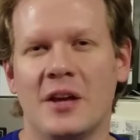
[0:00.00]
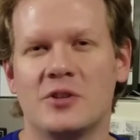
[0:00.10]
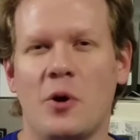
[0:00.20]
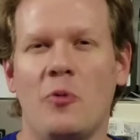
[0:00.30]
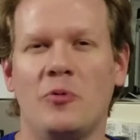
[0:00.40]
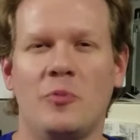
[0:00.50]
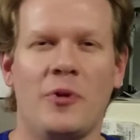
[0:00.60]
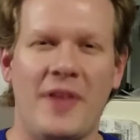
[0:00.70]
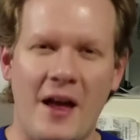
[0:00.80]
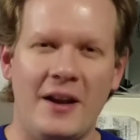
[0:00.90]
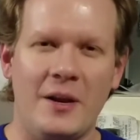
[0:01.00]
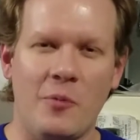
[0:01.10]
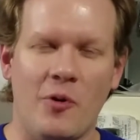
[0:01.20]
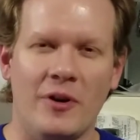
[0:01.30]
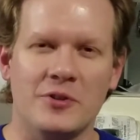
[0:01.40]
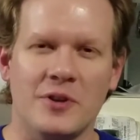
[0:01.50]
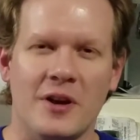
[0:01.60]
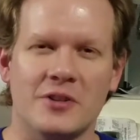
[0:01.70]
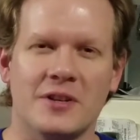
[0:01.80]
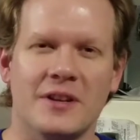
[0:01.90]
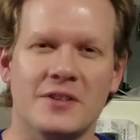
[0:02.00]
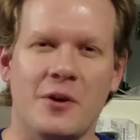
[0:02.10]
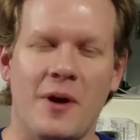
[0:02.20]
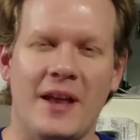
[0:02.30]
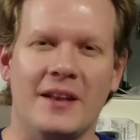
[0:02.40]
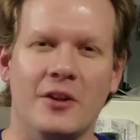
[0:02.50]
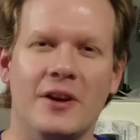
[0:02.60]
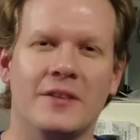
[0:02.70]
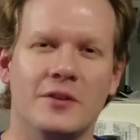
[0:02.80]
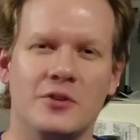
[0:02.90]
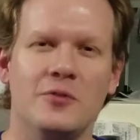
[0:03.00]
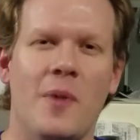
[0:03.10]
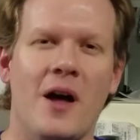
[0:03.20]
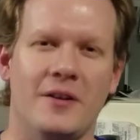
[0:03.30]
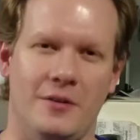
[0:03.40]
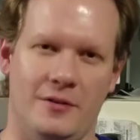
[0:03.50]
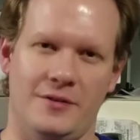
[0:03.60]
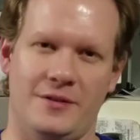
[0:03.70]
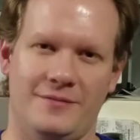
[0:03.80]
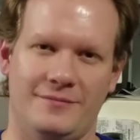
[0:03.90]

So without any more introduction, let's go ahead and look at the two monitors.